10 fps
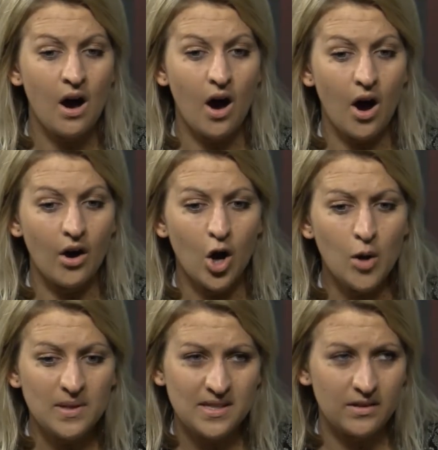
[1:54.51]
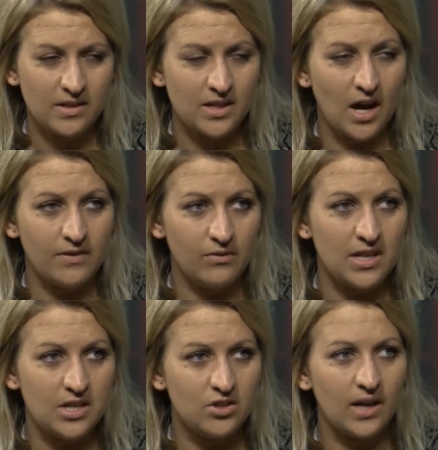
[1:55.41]
Are hopelessly understaffed and
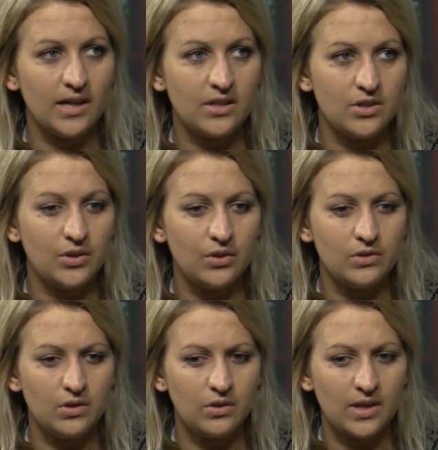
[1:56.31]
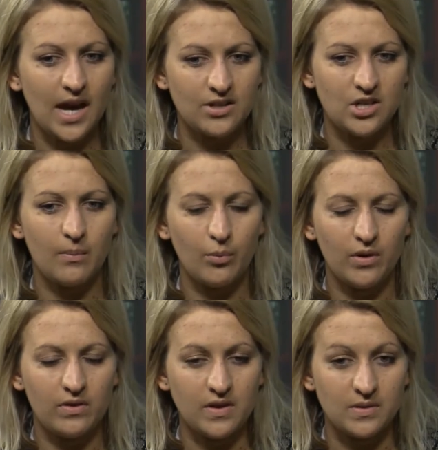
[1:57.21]
really struggling to catch up
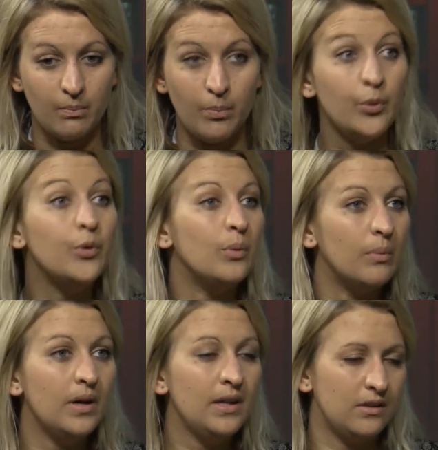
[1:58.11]
with this boom,